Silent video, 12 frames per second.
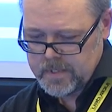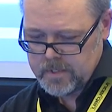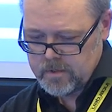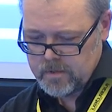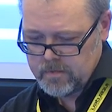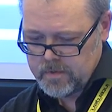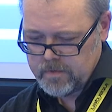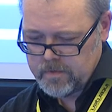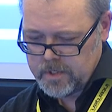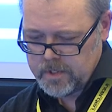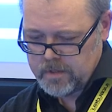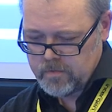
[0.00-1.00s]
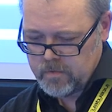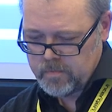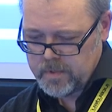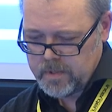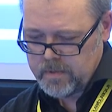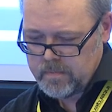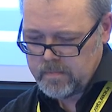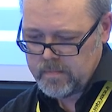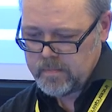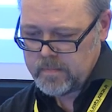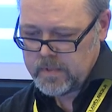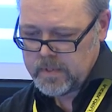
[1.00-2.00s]
It's not refreshing for me.
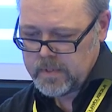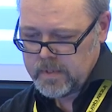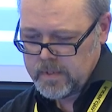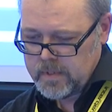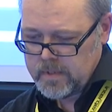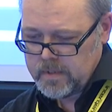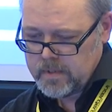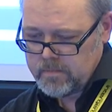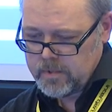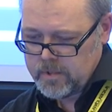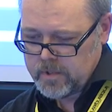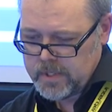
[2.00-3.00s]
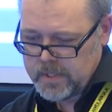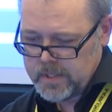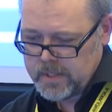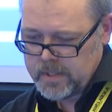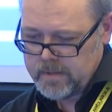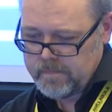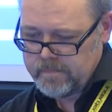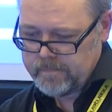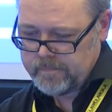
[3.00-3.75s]
Let me try that again.